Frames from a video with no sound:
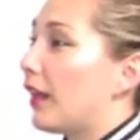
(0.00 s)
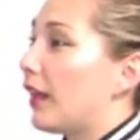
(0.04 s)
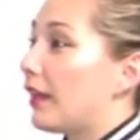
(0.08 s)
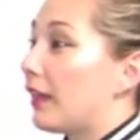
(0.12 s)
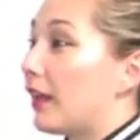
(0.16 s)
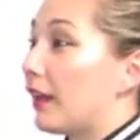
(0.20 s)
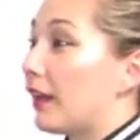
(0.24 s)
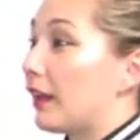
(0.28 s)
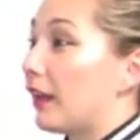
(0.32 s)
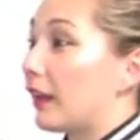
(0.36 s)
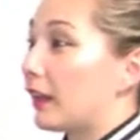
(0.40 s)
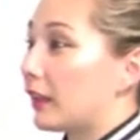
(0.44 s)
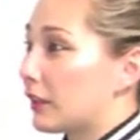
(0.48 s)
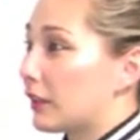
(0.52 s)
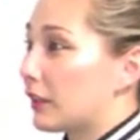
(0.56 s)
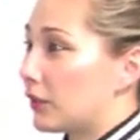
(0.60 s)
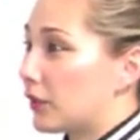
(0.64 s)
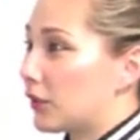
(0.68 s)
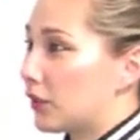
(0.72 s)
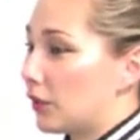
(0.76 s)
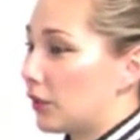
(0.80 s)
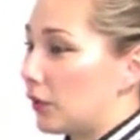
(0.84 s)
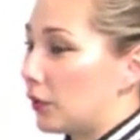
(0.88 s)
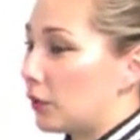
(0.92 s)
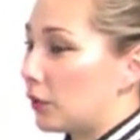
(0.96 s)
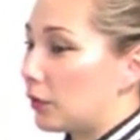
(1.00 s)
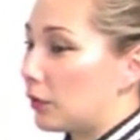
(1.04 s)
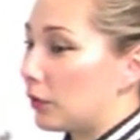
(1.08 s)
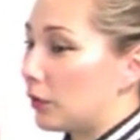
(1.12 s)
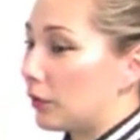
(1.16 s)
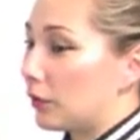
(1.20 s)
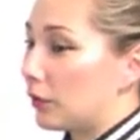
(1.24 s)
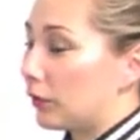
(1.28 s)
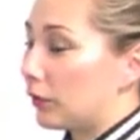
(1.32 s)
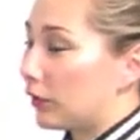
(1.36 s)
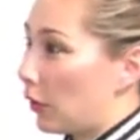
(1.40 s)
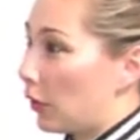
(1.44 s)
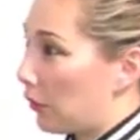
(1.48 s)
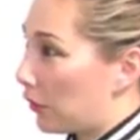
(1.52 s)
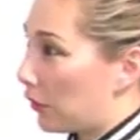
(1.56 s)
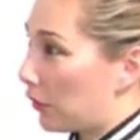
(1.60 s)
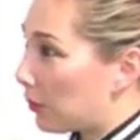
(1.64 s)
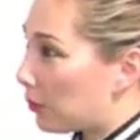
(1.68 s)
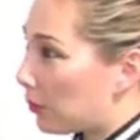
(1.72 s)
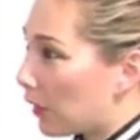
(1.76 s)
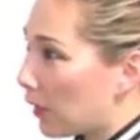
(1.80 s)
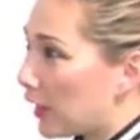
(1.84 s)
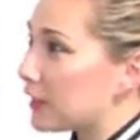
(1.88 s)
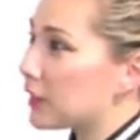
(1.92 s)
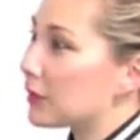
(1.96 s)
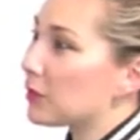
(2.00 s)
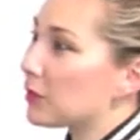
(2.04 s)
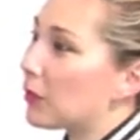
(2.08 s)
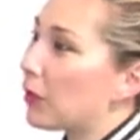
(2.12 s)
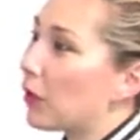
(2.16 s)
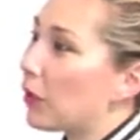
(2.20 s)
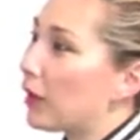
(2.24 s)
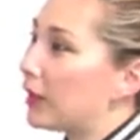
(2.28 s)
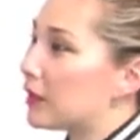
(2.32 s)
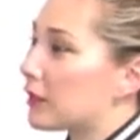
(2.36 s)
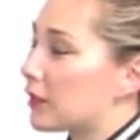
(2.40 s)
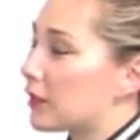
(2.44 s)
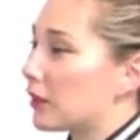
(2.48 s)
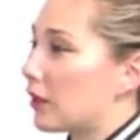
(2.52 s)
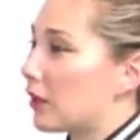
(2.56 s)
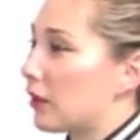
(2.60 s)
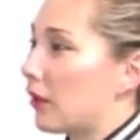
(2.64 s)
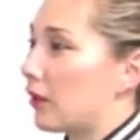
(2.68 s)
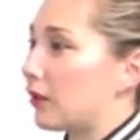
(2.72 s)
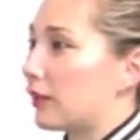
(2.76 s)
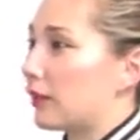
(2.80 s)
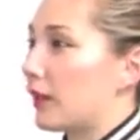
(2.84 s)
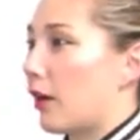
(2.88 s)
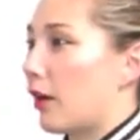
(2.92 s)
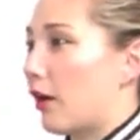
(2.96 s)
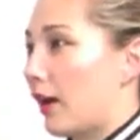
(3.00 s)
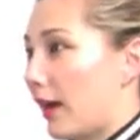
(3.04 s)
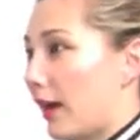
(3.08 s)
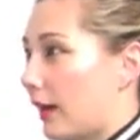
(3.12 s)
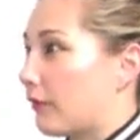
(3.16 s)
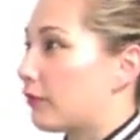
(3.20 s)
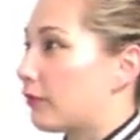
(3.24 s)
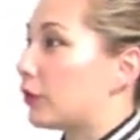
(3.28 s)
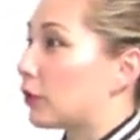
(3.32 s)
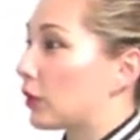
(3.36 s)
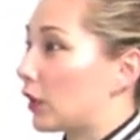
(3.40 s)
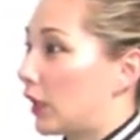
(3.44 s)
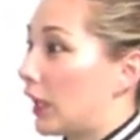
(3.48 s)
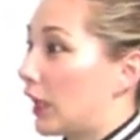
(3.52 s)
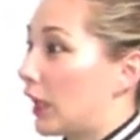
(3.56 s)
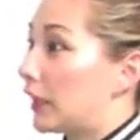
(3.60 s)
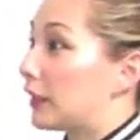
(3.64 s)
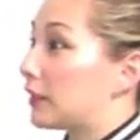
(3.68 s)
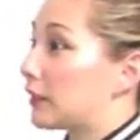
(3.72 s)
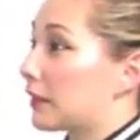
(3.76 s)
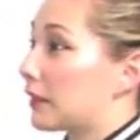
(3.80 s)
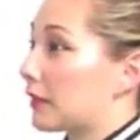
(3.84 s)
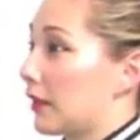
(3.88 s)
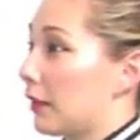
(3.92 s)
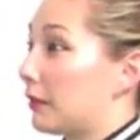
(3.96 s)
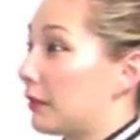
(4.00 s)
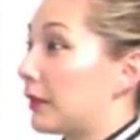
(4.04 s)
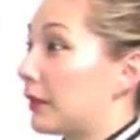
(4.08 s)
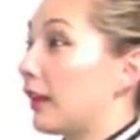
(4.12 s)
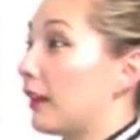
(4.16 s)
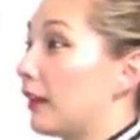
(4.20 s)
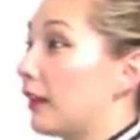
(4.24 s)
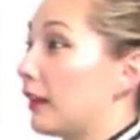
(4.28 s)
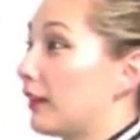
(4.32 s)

And then I get to lower the price point, and so now I have new clients coming in.